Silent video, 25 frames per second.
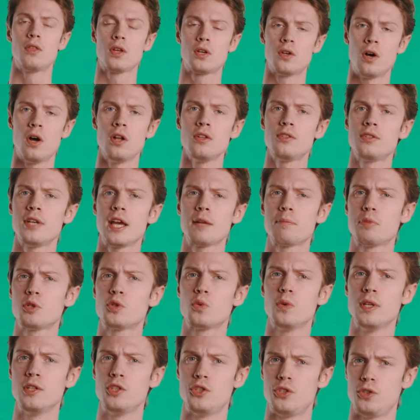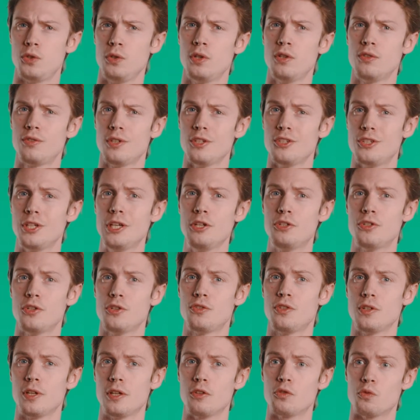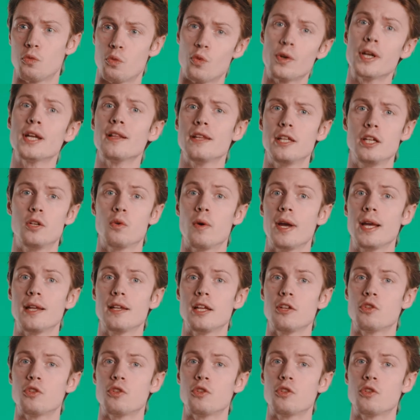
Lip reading: The contact between students and teachers is really great.